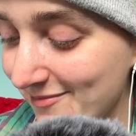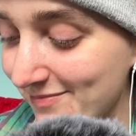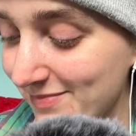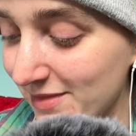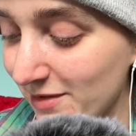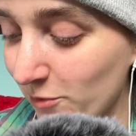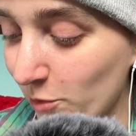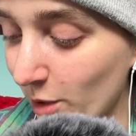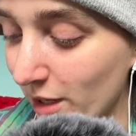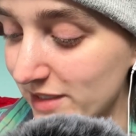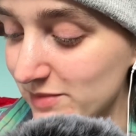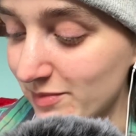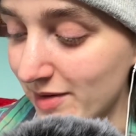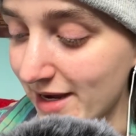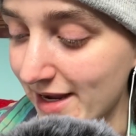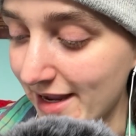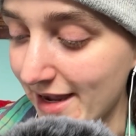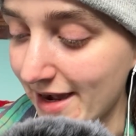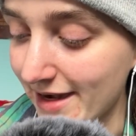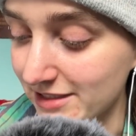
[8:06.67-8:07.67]
What is my
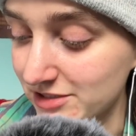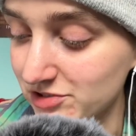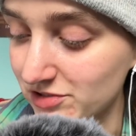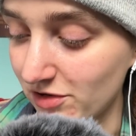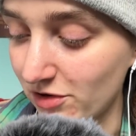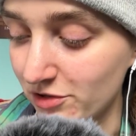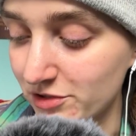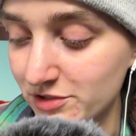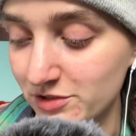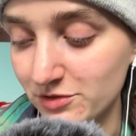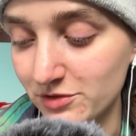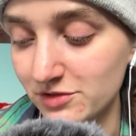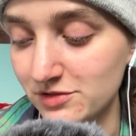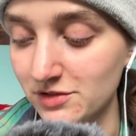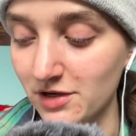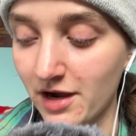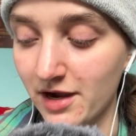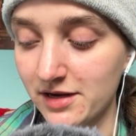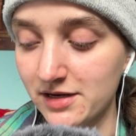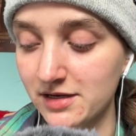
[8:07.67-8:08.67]
astrological
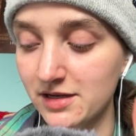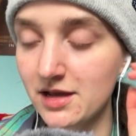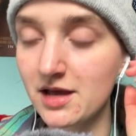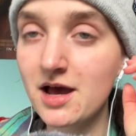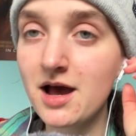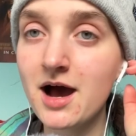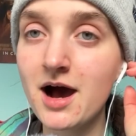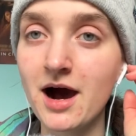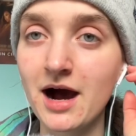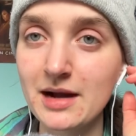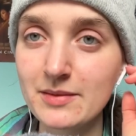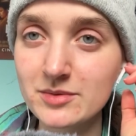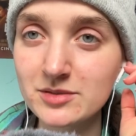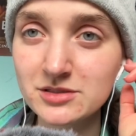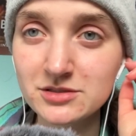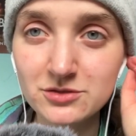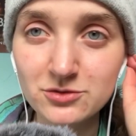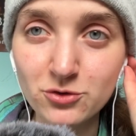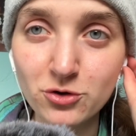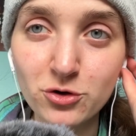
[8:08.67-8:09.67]
sign? I'm a
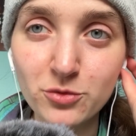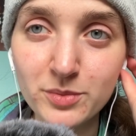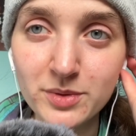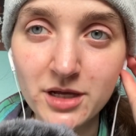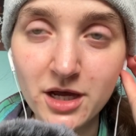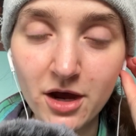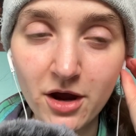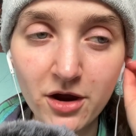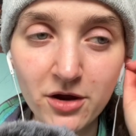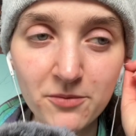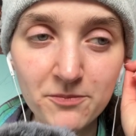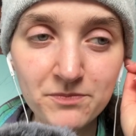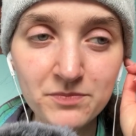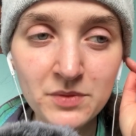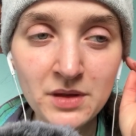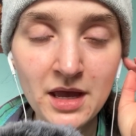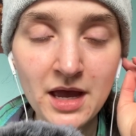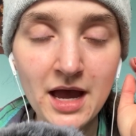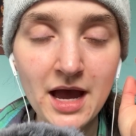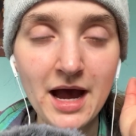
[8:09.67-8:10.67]
Scorpio,
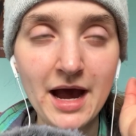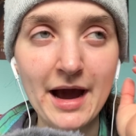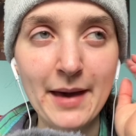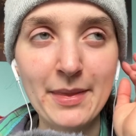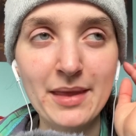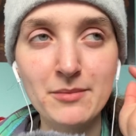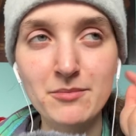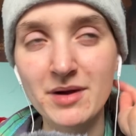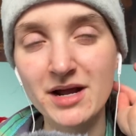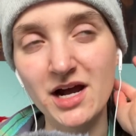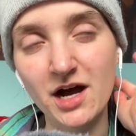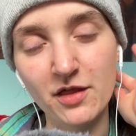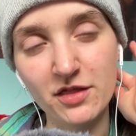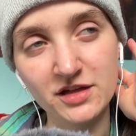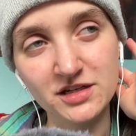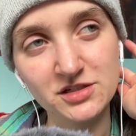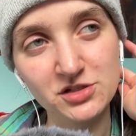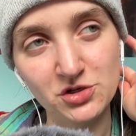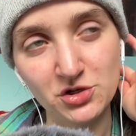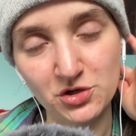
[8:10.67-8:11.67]
and then my other
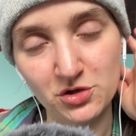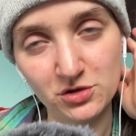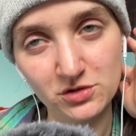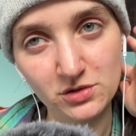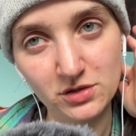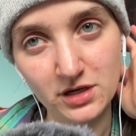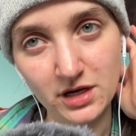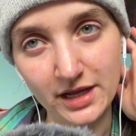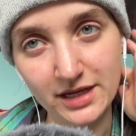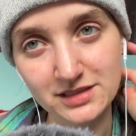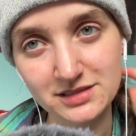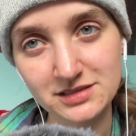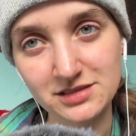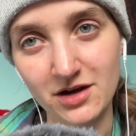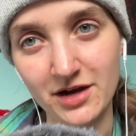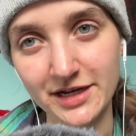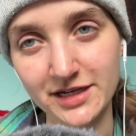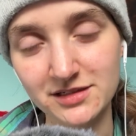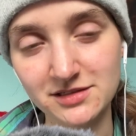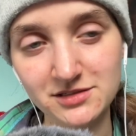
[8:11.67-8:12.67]
two like
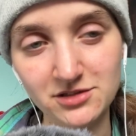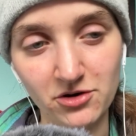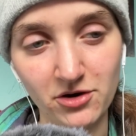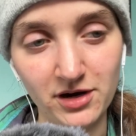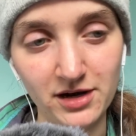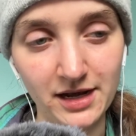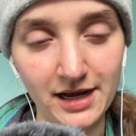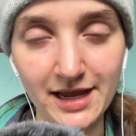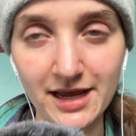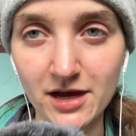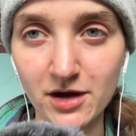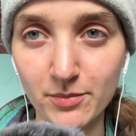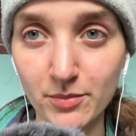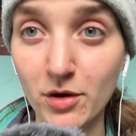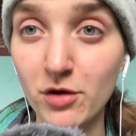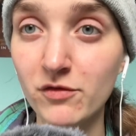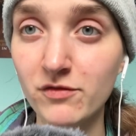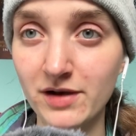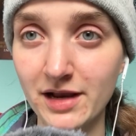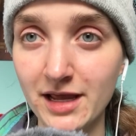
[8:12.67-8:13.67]
signs are Leo,
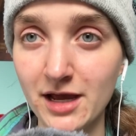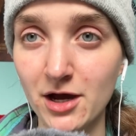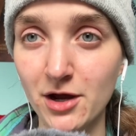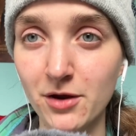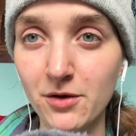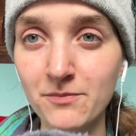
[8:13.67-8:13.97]
both Leo.